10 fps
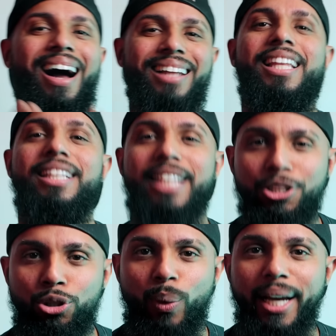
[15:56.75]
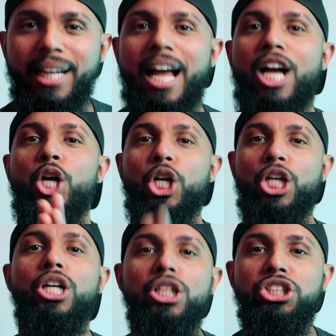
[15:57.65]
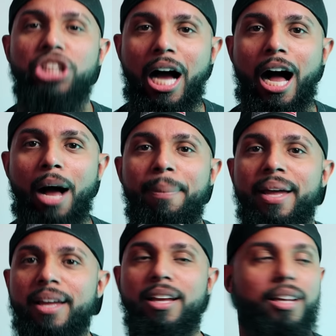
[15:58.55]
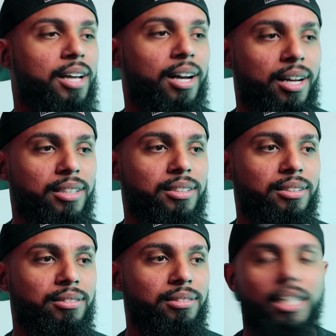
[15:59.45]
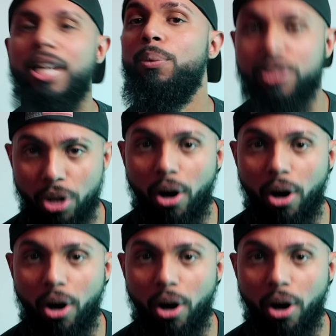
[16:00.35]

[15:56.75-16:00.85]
I think that's great. Good job, because it was